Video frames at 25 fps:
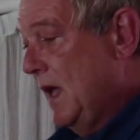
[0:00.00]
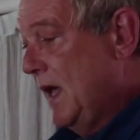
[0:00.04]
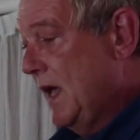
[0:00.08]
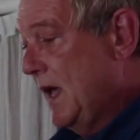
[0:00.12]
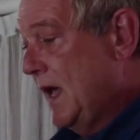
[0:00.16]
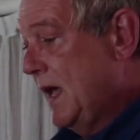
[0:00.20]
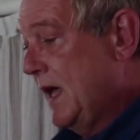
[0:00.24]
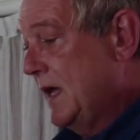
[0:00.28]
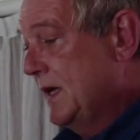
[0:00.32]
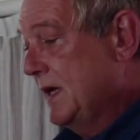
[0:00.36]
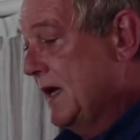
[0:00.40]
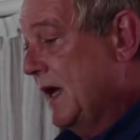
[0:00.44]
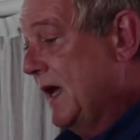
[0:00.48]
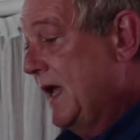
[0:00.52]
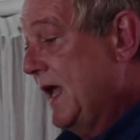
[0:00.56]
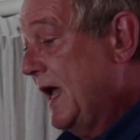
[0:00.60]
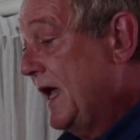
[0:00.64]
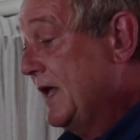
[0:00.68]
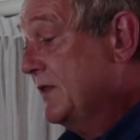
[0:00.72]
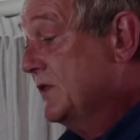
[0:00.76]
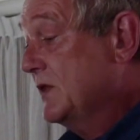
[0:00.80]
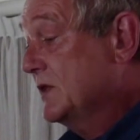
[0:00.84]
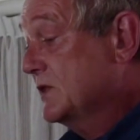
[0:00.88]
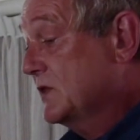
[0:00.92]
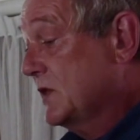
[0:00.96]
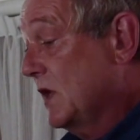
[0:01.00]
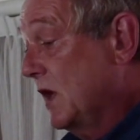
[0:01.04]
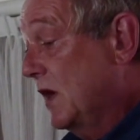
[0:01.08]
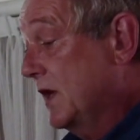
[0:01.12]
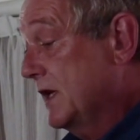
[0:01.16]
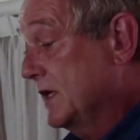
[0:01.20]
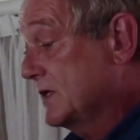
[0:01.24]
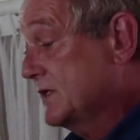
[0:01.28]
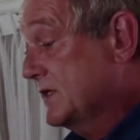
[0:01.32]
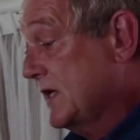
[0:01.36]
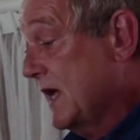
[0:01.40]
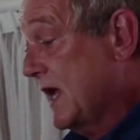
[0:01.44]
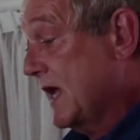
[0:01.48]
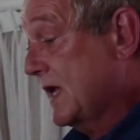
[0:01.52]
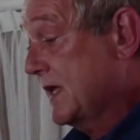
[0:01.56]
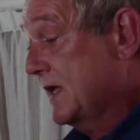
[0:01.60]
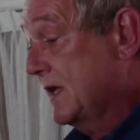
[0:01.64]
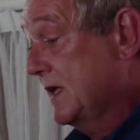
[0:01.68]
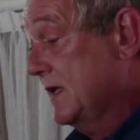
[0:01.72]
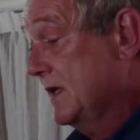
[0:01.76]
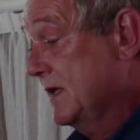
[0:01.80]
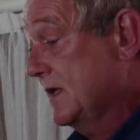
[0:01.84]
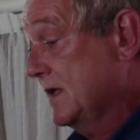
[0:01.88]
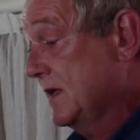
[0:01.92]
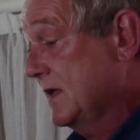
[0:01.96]
And I had this heart
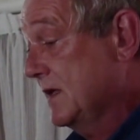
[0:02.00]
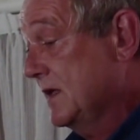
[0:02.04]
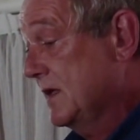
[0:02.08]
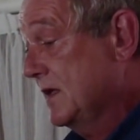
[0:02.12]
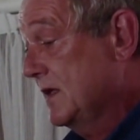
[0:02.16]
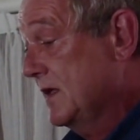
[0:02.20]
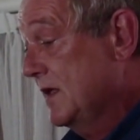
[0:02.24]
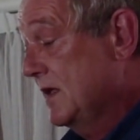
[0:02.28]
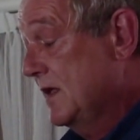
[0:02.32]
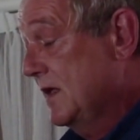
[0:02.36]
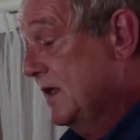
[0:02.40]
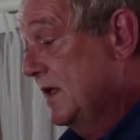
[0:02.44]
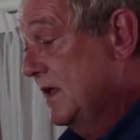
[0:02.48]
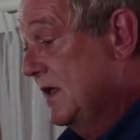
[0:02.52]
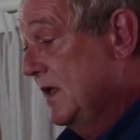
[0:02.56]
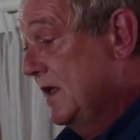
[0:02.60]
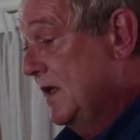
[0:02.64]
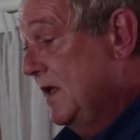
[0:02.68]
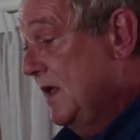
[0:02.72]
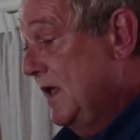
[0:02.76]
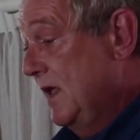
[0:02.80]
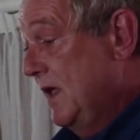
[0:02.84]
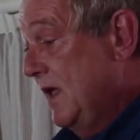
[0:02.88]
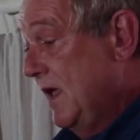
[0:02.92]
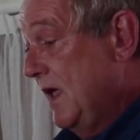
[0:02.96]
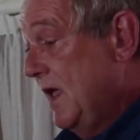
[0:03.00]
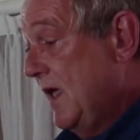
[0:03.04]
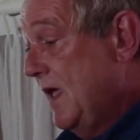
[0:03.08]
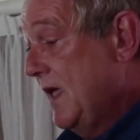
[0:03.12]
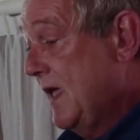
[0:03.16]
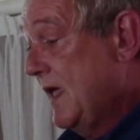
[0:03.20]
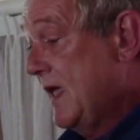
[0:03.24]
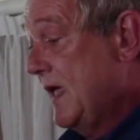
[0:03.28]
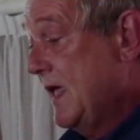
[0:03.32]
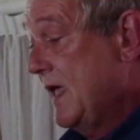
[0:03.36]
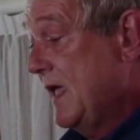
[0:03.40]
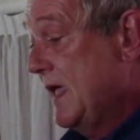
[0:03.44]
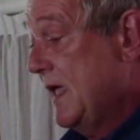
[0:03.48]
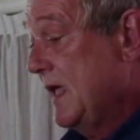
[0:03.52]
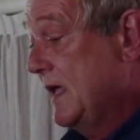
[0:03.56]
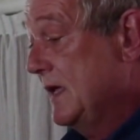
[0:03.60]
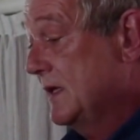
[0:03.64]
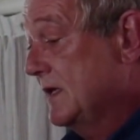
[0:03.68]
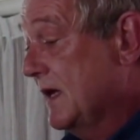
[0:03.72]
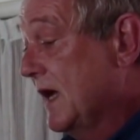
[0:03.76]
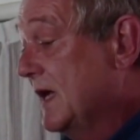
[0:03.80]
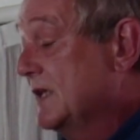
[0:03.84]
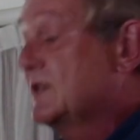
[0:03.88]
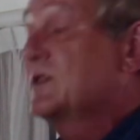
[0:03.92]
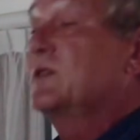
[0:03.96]
attack
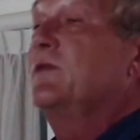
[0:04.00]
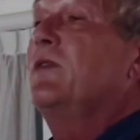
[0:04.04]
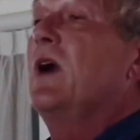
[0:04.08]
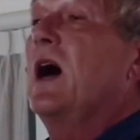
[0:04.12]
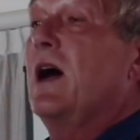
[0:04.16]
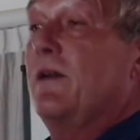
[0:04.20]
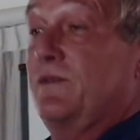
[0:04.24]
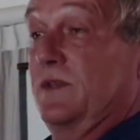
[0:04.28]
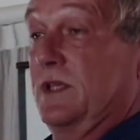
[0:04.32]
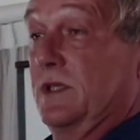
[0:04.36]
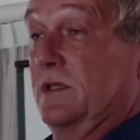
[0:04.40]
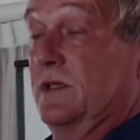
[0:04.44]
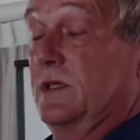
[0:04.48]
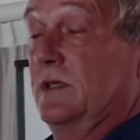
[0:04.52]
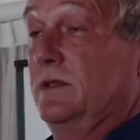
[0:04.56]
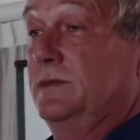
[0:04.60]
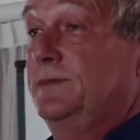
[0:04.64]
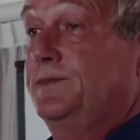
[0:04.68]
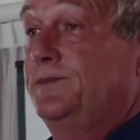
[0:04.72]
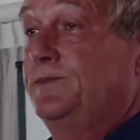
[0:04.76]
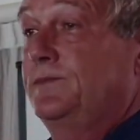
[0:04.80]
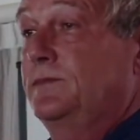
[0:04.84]
and I survived it.